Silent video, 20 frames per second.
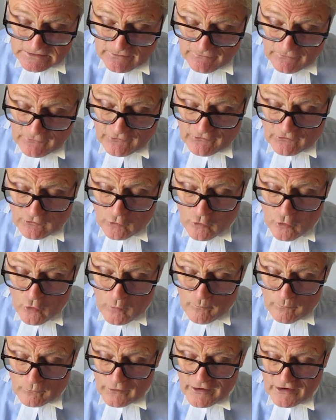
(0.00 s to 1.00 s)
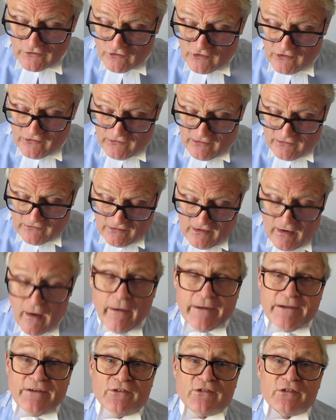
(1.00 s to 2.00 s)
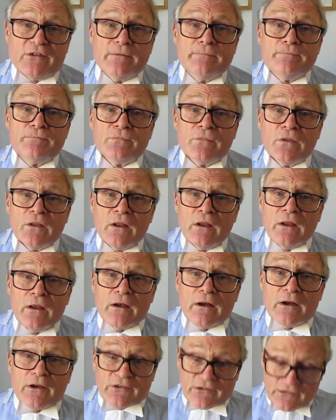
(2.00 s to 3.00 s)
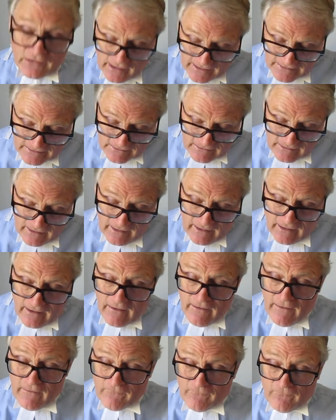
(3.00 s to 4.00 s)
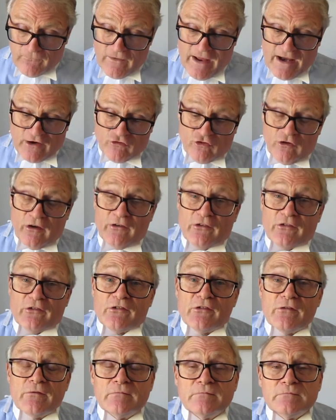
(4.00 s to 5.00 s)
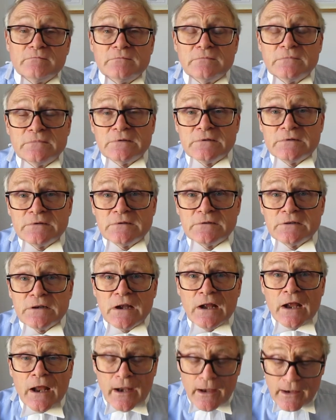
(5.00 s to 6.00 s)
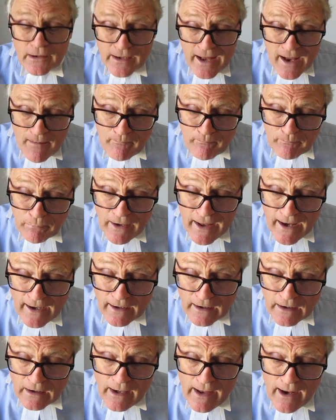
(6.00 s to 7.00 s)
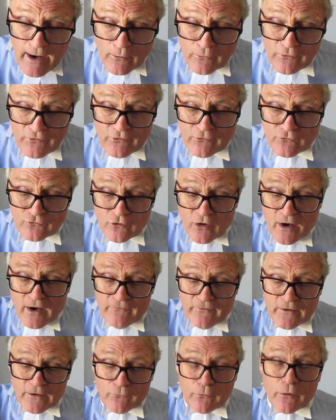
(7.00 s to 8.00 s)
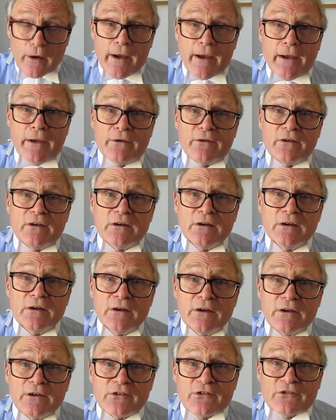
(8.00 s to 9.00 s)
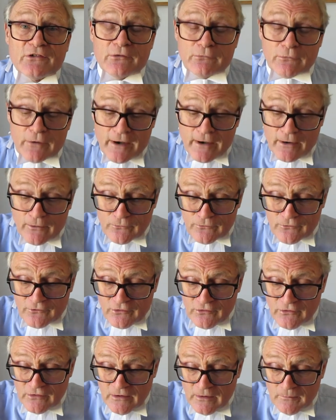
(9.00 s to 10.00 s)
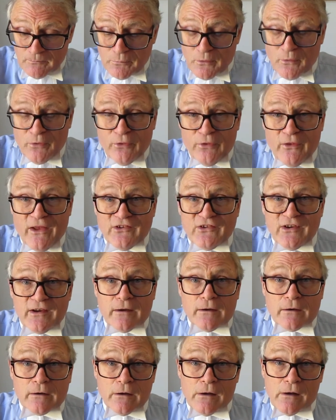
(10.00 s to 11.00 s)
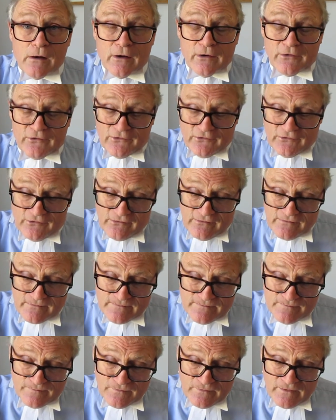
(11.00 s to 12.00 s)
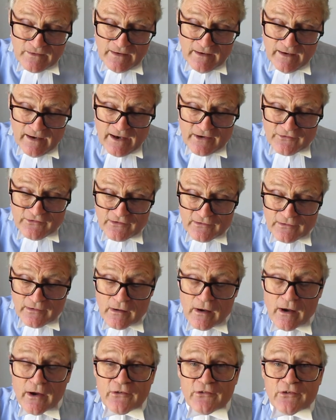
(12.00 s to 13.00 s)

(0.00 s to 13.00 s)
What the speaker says: The storm reaches its height as lightning flashes. Lamp black clouds and driving rain surround pathetic glass as it lies